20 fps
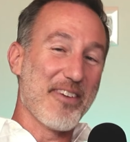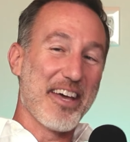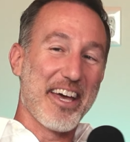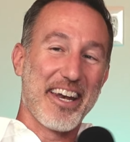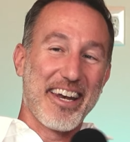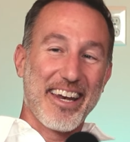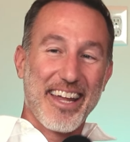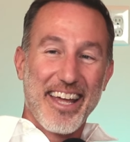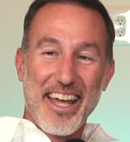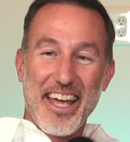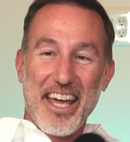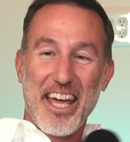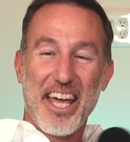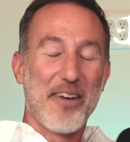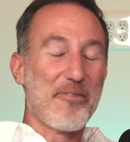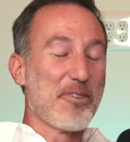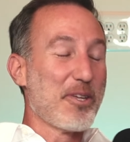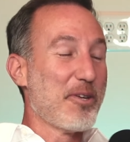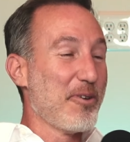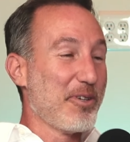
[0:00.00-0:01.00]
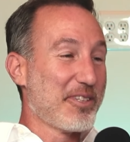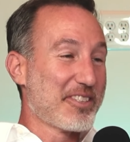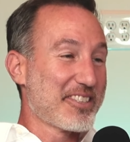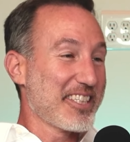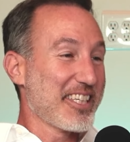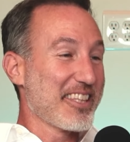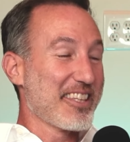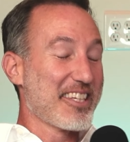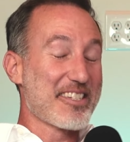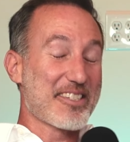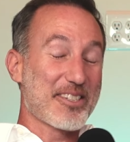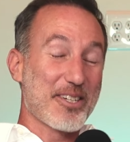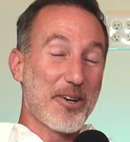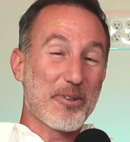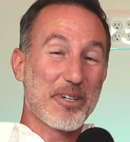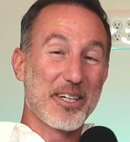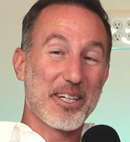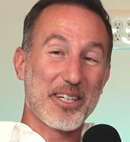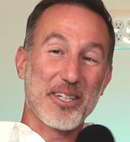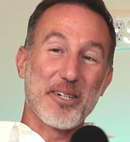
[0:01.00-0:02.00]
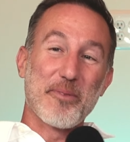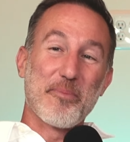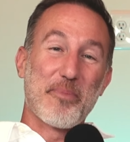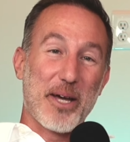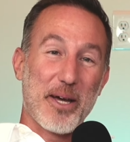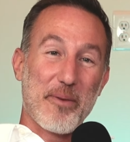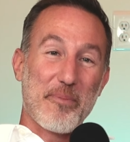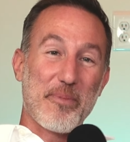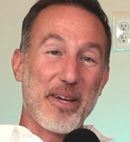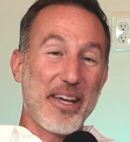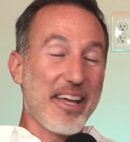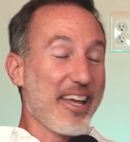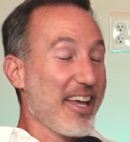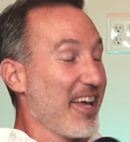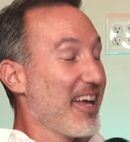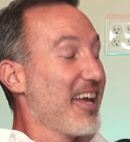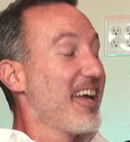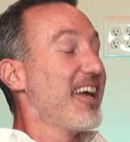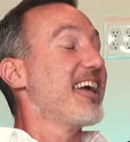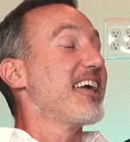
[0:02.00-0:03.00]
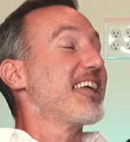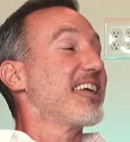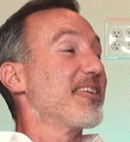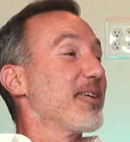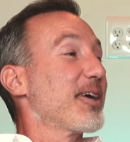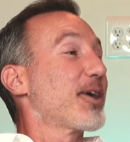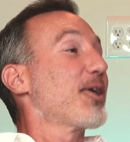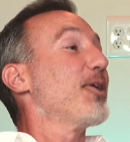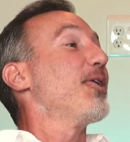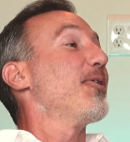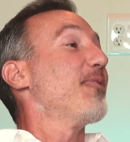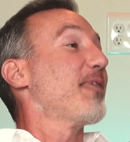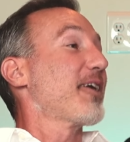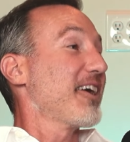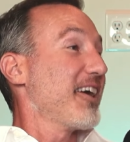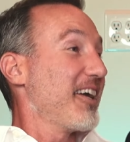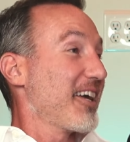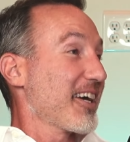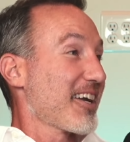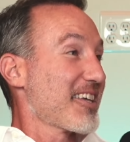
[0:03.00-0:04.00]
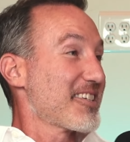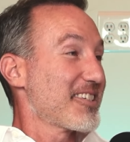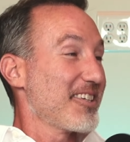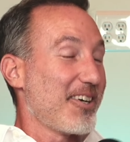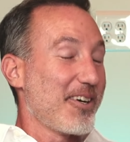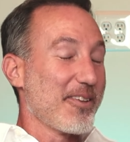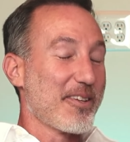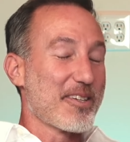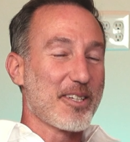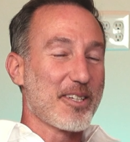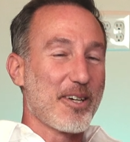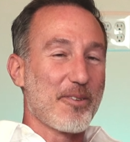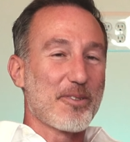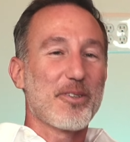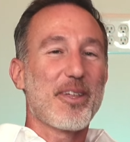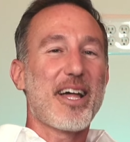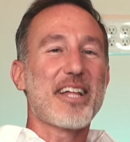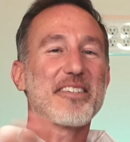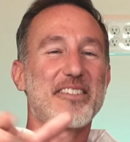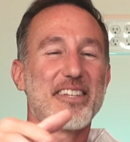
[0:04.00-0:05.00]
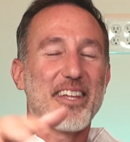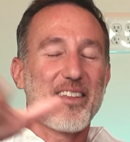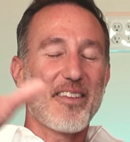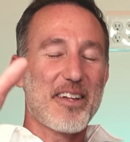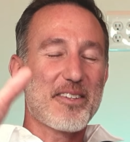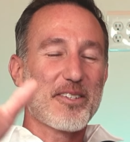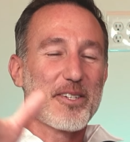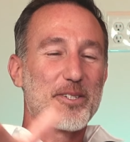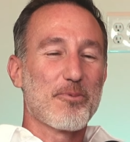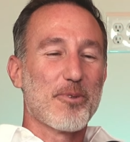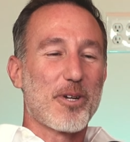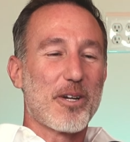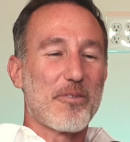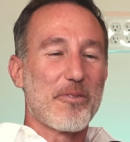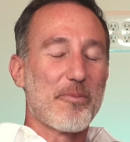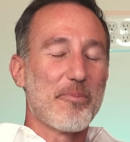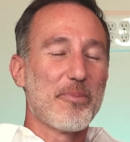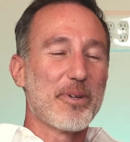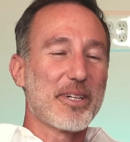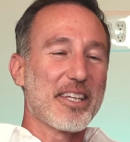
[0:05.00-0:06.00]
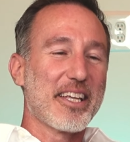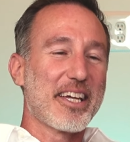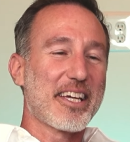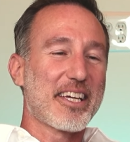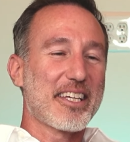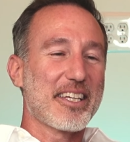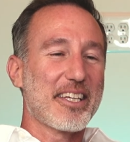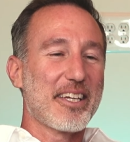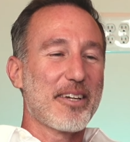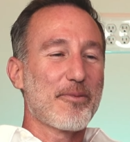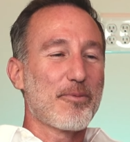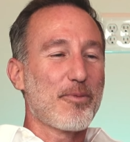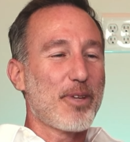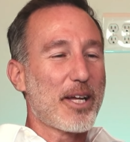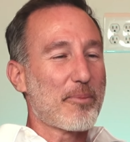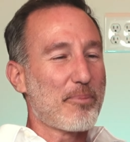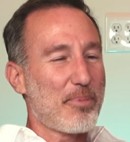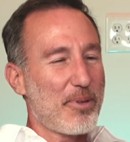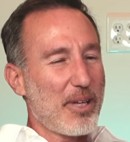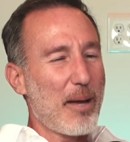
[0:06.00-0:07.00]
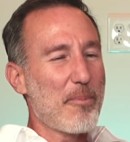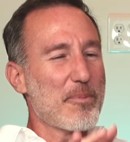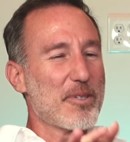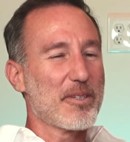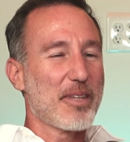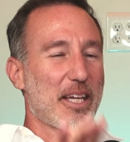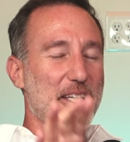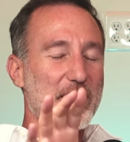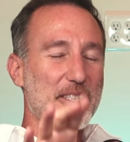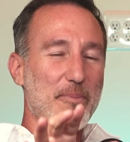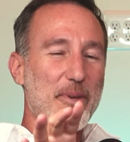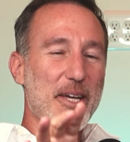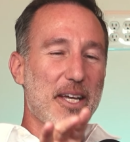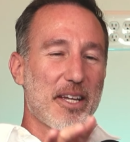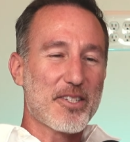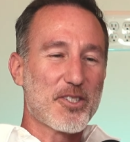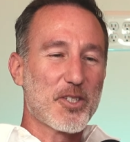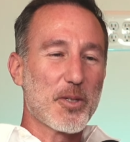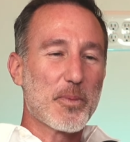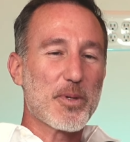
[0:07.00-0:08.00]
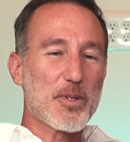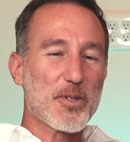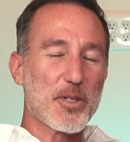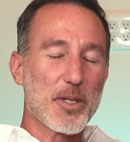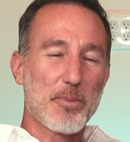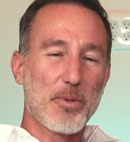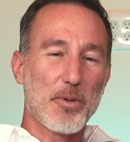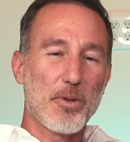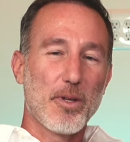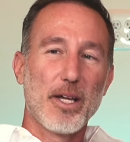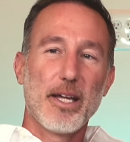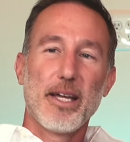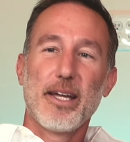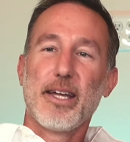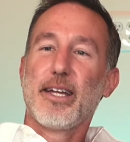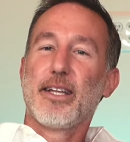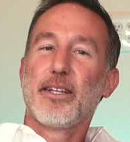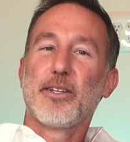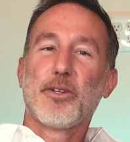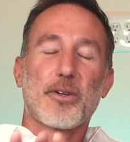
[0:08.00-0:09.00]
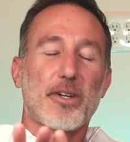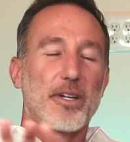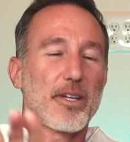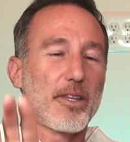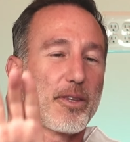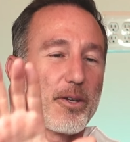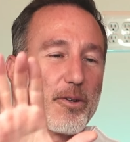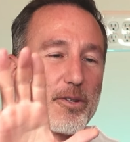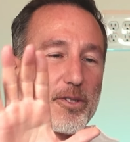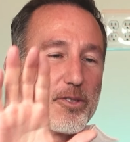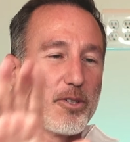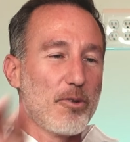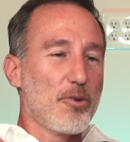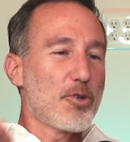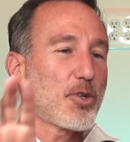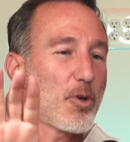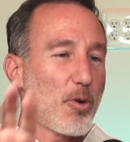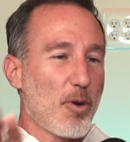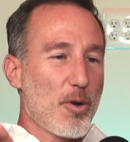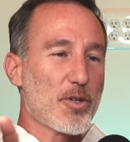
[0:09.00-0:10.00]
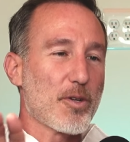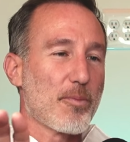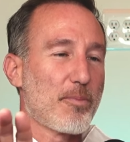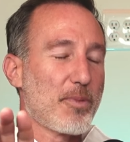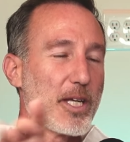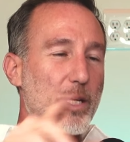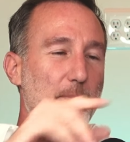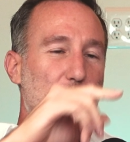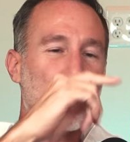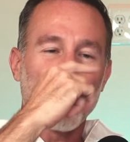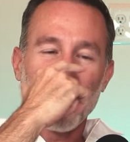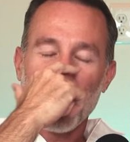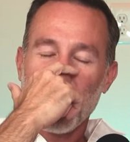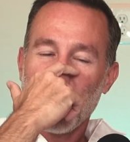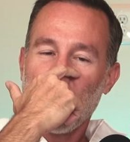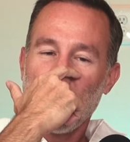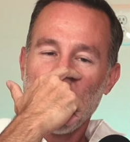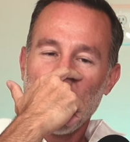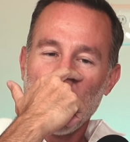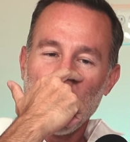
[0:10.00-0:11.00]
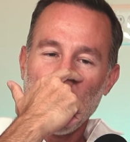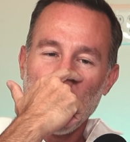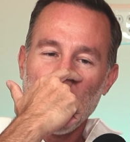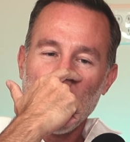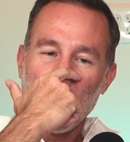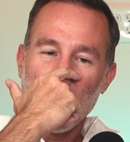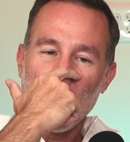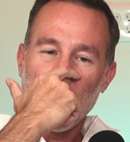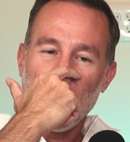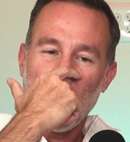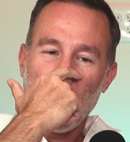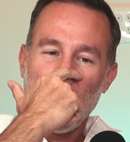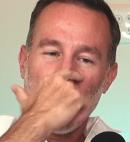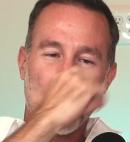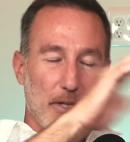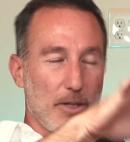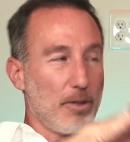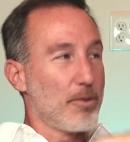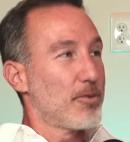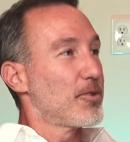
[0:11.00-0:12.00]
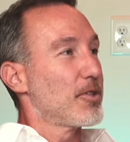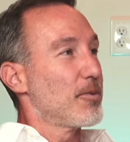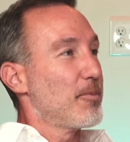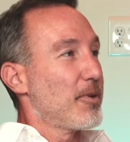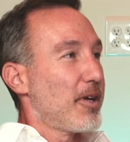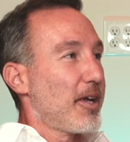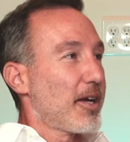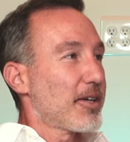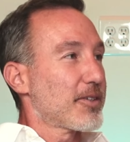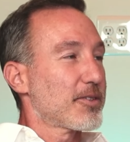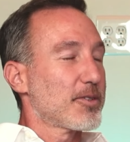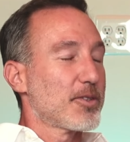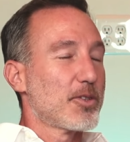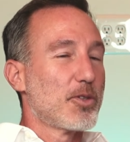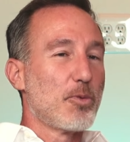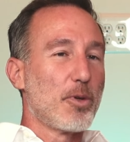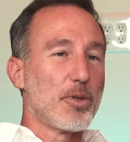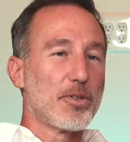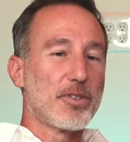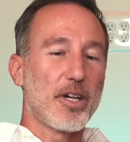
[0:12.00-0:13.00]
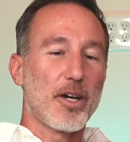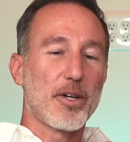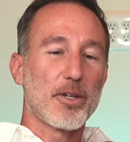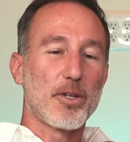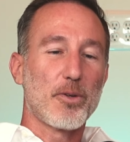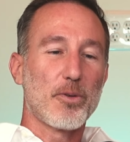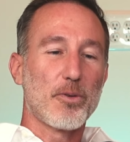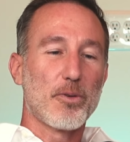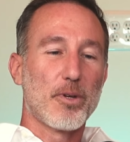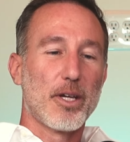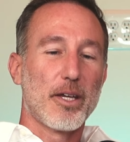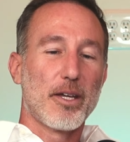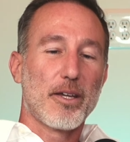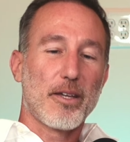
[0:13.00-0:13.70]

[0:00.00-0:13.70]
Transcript: man, have you seen this token called Pepe? You're like, oh my god, I gotta sell stuff. So that's that, that's just one of them. But like, if, like plebs and like to make it super simple, look, there's no shortage of people who on YouTube and X who will tell you